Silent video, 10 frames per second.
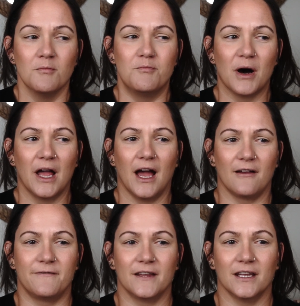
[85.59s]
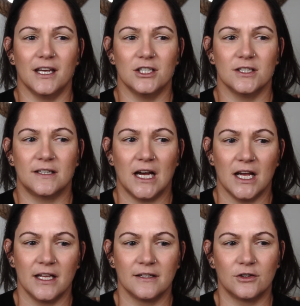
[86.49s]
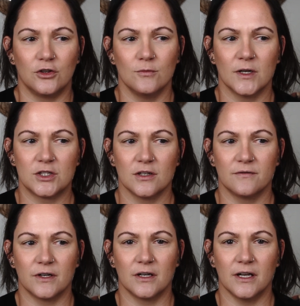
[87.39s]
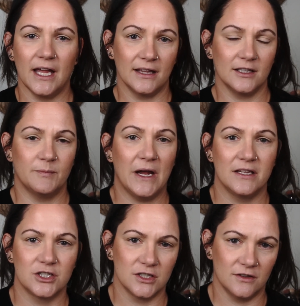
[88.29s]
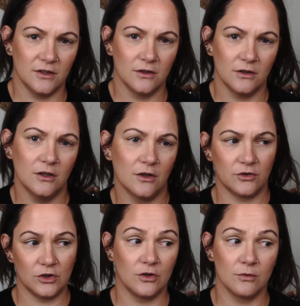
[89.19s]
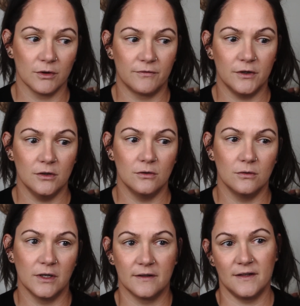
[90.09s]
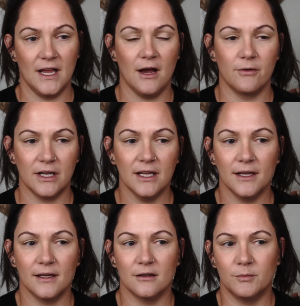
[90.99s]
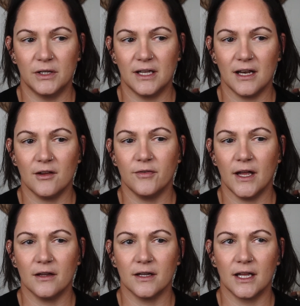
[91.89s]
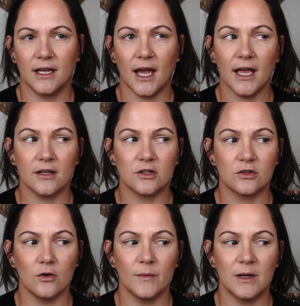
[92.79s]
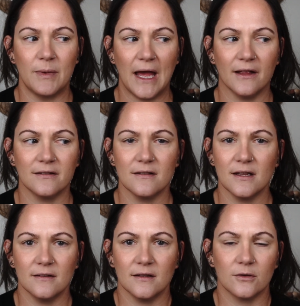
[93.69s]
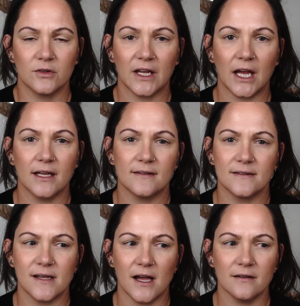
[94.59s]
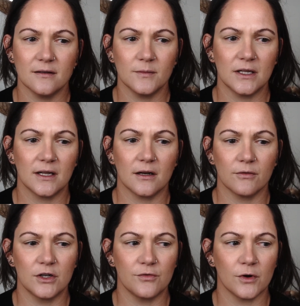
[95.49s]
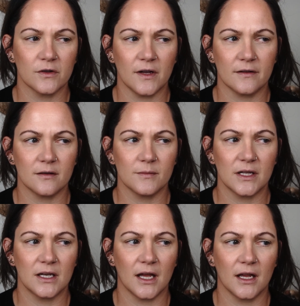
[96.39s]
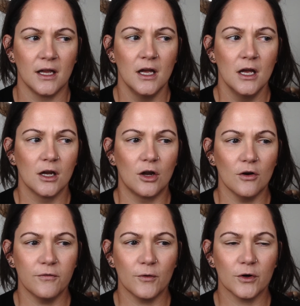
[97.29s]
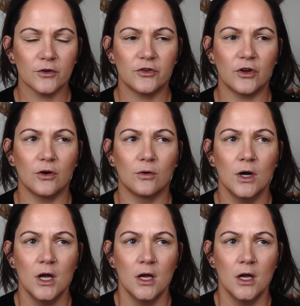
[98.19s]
but I feel like I just got into too much of a, hey, let's buy this just to, you know, to do the review and see how it is. But then I found like I had so many palettes and things that I was like, it's not something that I reach for. It's not something I go for. So